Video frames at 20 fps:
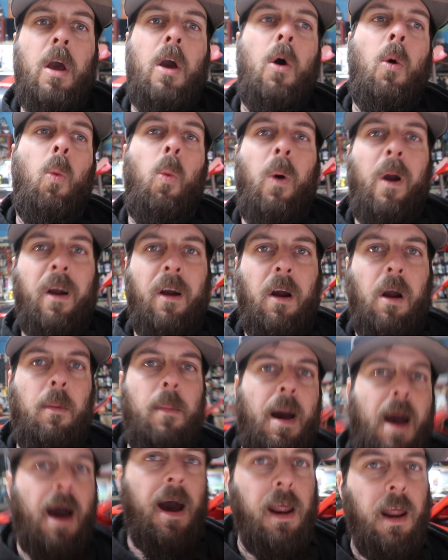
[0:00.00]
where I'm
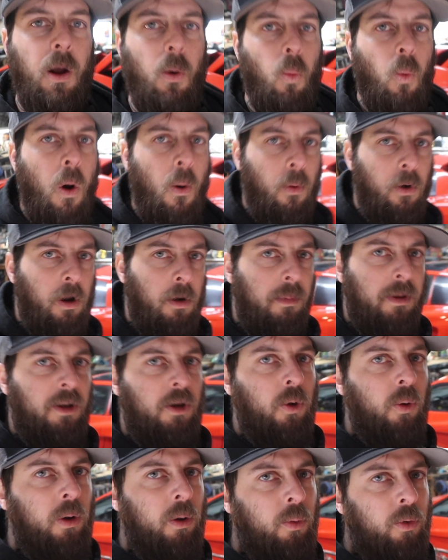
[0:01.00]
at and what we're gonna be
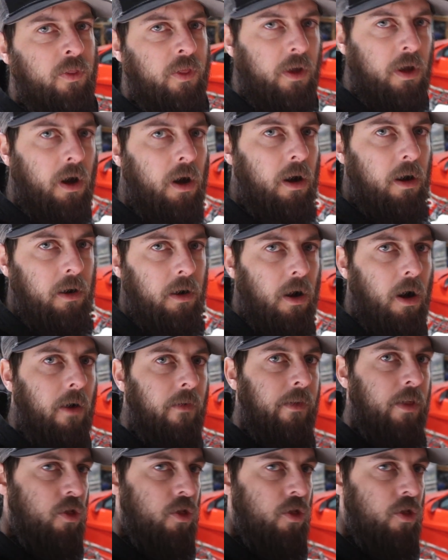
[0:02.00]
doing with the car on the